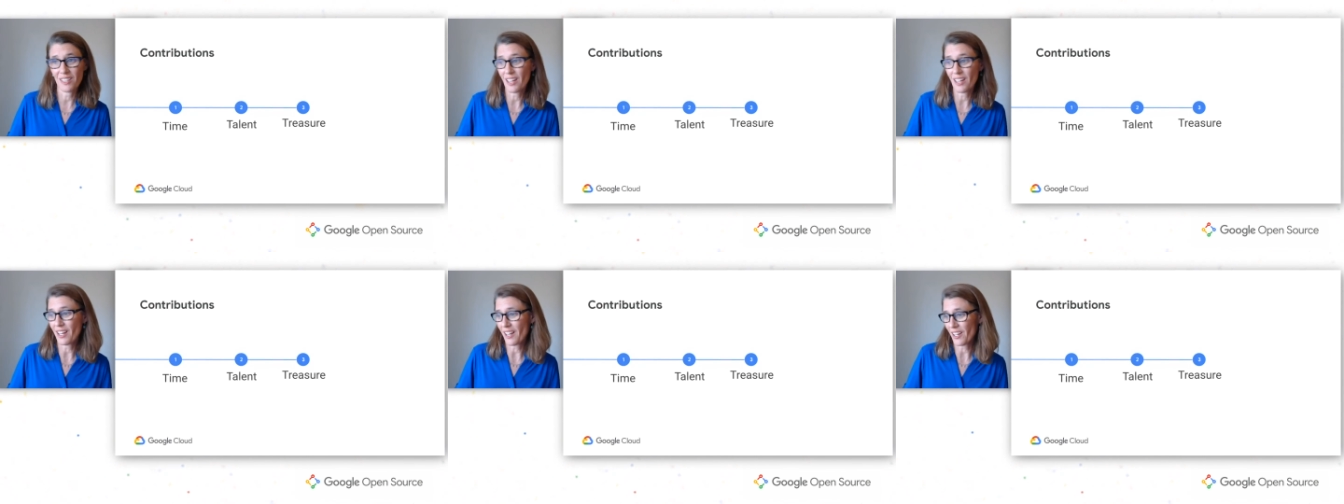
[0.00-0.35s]

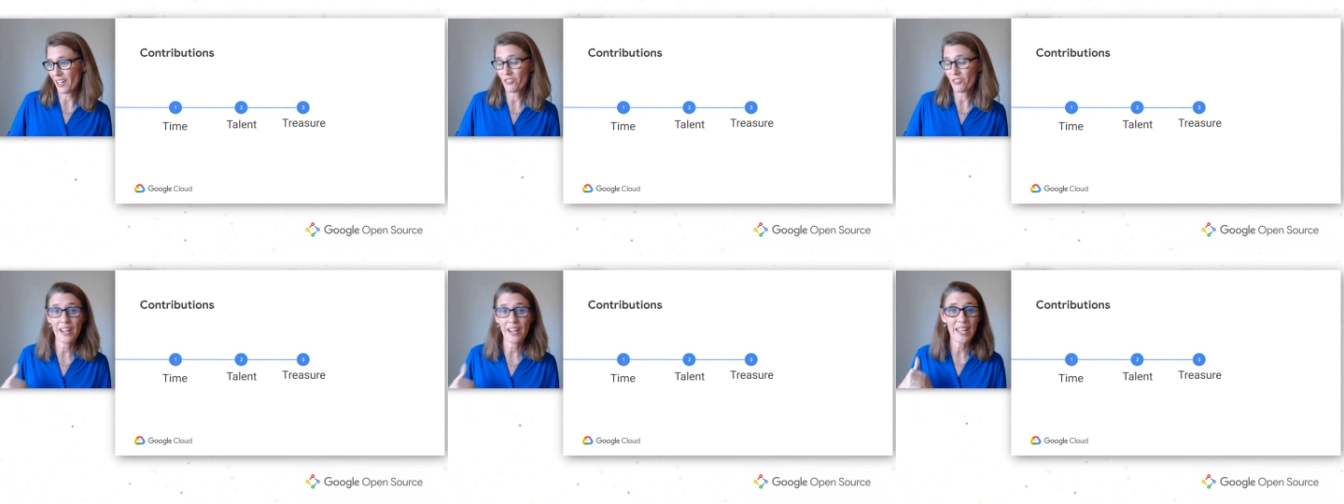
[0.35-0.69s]
uh,
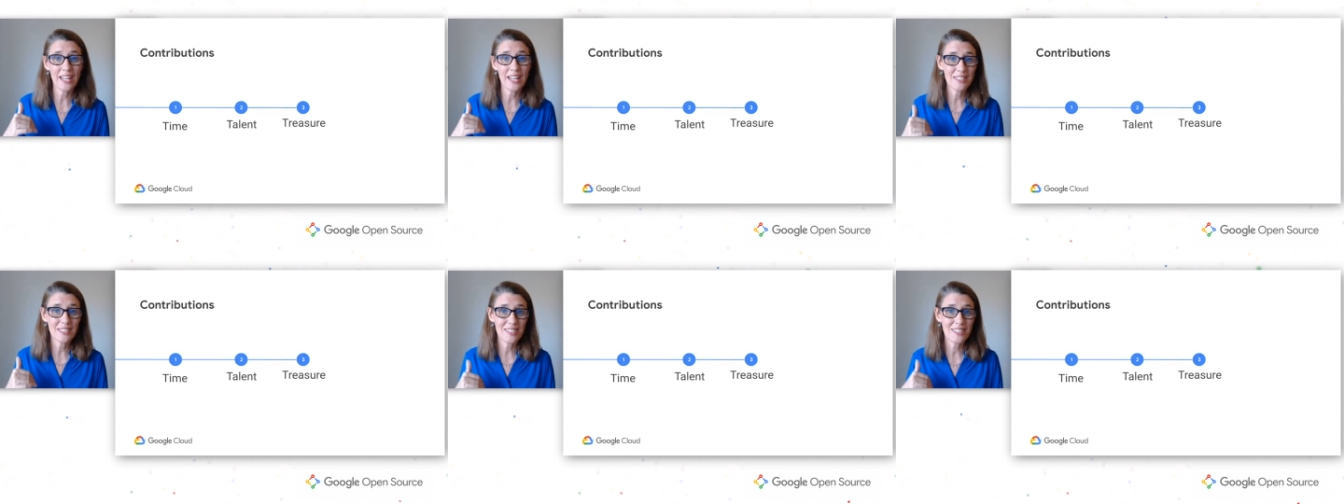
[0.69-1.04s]

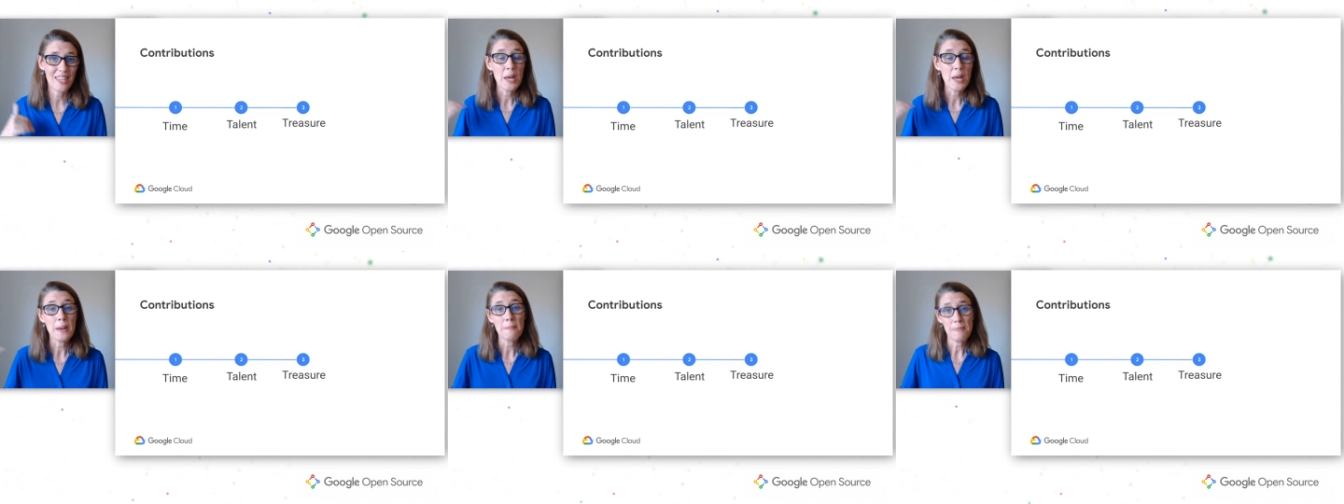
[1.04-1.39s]
grants
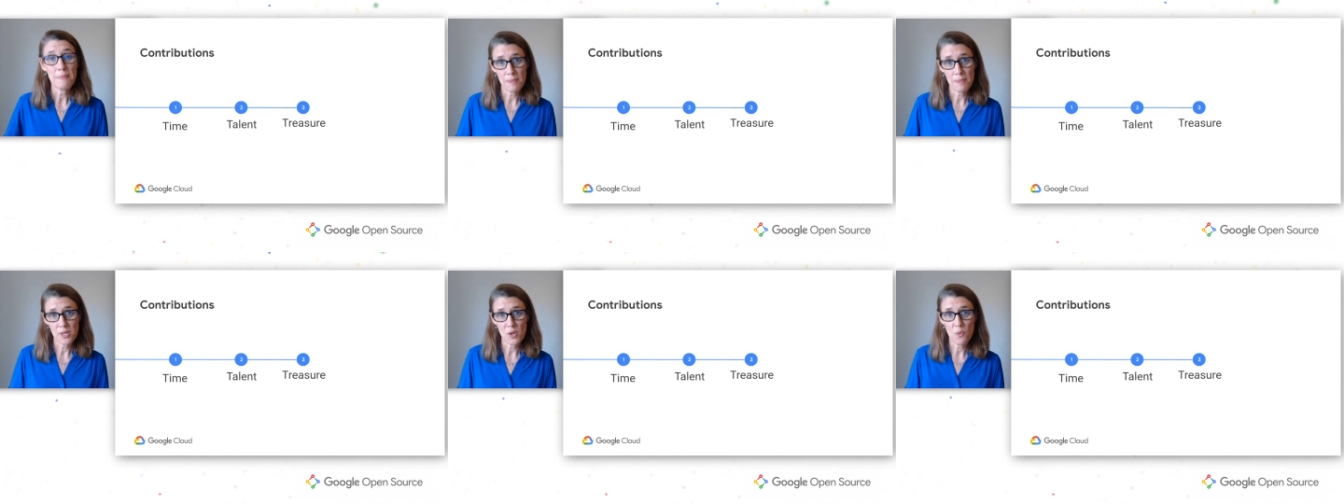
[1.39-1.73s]

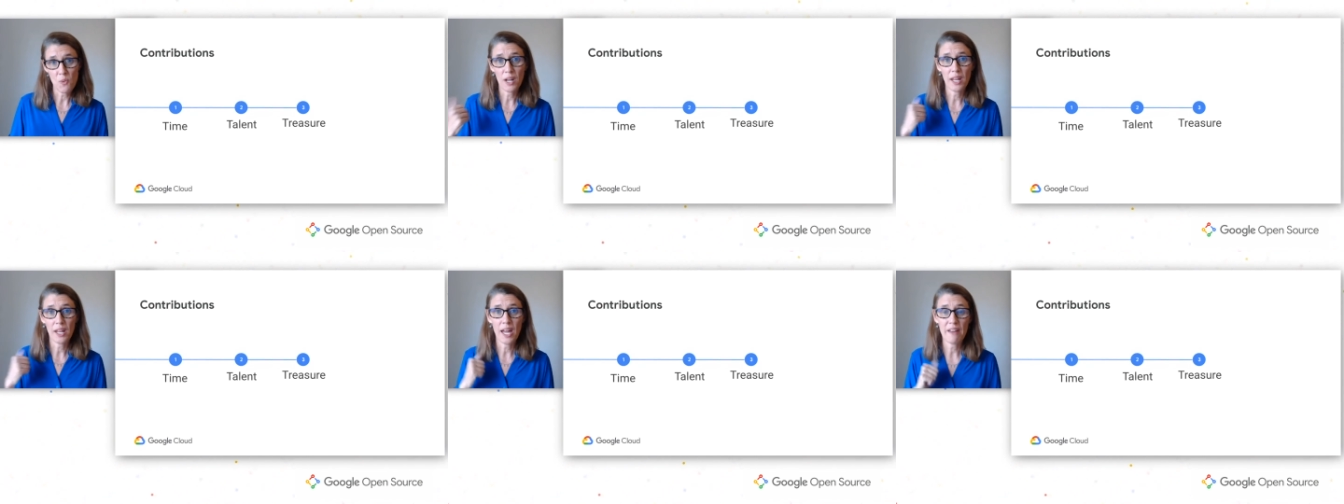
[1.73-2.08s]
Maybe you
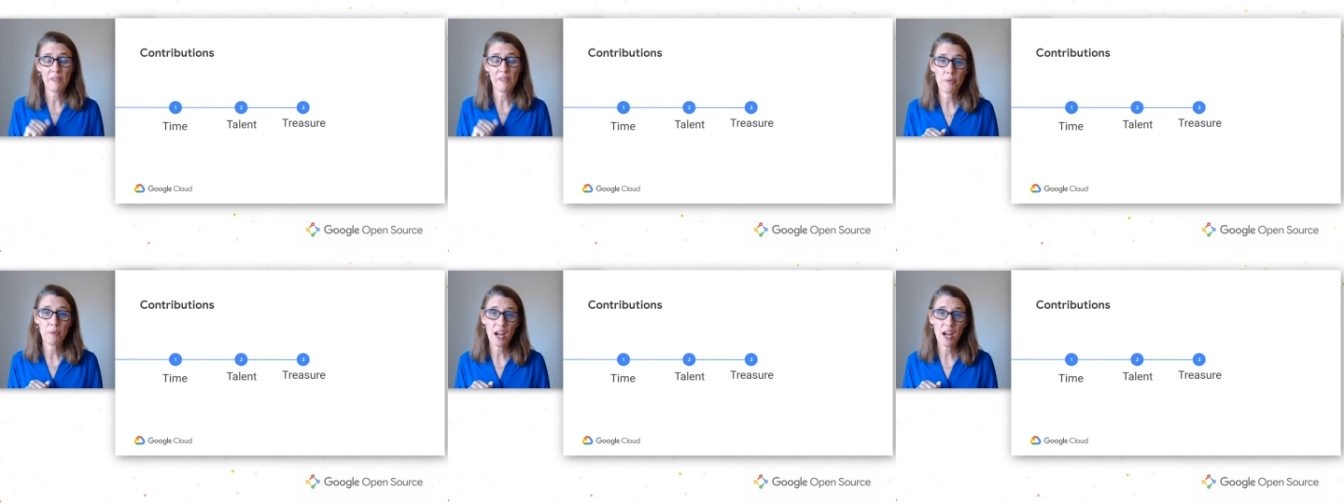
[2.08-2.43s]
want to have
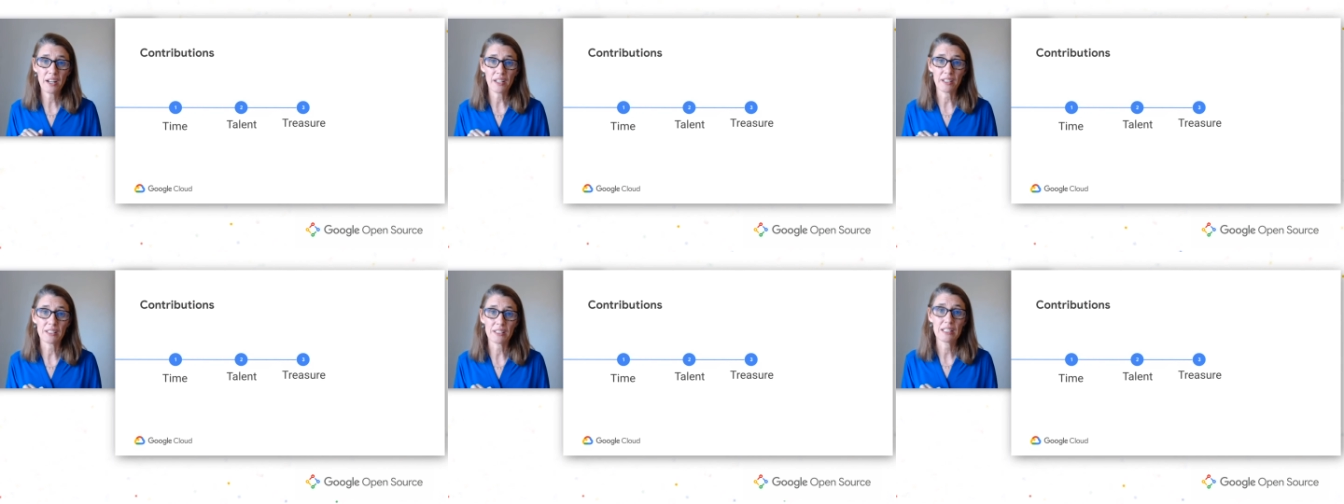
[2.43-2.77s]
a
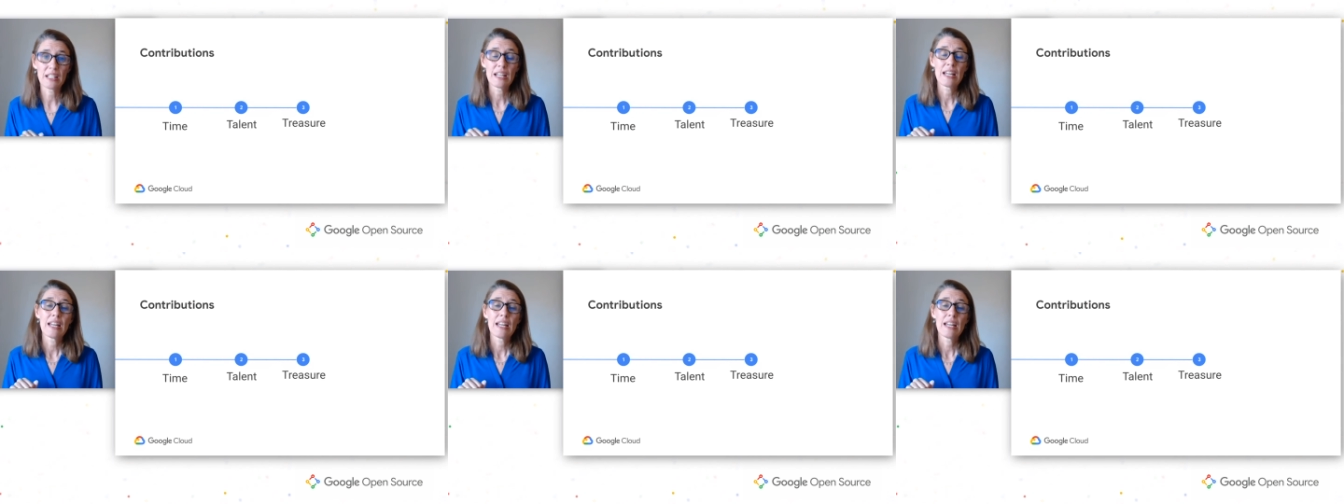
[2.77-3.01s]
product.